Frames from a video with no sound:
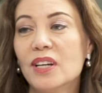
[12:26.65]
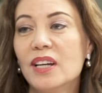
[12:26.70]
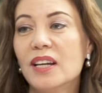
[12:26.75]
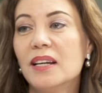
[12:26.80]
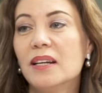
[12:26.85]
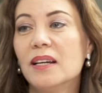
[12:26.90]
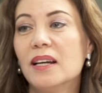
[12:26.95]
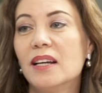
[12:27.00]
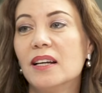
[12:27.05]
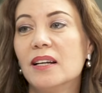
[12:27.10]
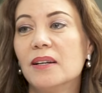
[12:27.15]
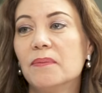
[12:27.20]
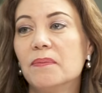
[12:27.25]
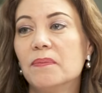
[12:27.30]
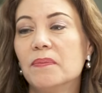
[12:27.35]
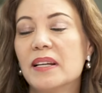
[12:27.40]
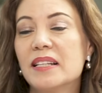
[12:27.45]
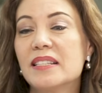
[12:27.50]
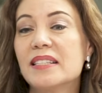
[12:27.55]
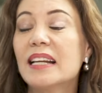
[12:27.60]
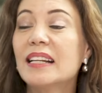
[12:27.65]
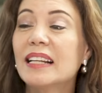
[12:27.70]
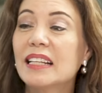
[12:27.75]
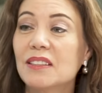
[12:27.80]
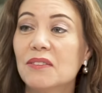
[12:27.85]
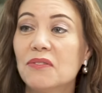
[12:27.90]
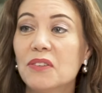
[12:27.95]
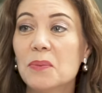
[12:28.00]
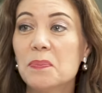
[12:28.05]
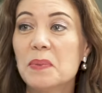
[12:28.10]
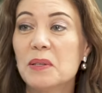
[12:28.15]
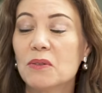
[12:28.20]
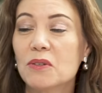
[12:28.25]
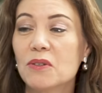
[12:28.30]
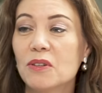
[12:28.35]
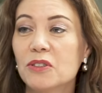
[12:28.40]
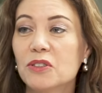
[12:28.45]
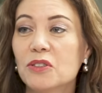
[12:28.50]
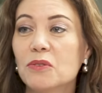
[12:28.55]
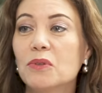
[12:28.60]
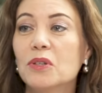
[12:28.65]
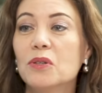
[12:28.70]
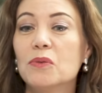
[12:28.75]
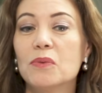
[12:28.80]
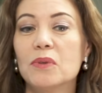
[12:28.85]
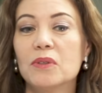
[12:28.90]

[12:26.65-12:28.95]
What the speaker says: it's not like the Filipino culture where